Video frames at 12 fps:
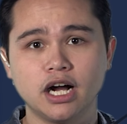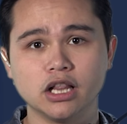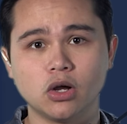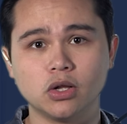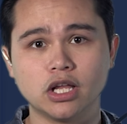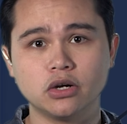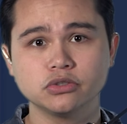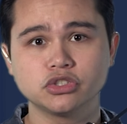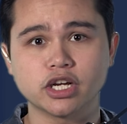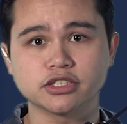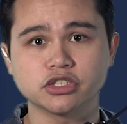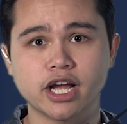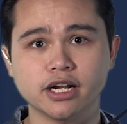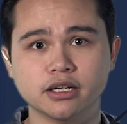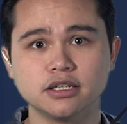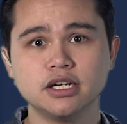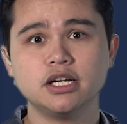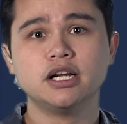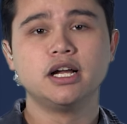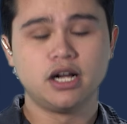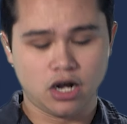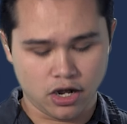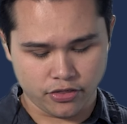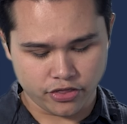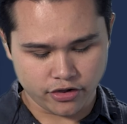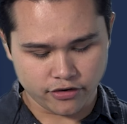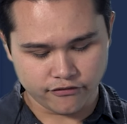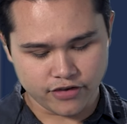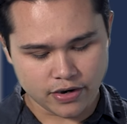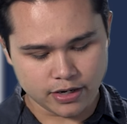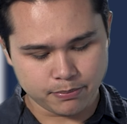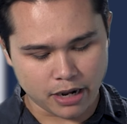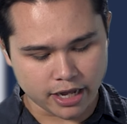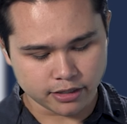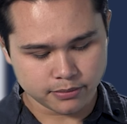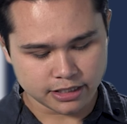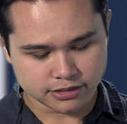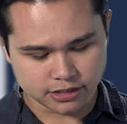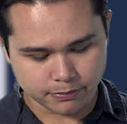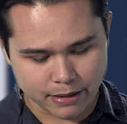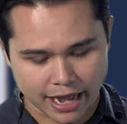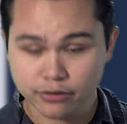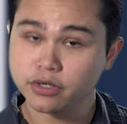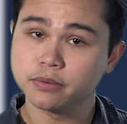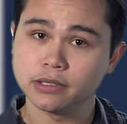hello, hello, check, check. On the very bottom is the battery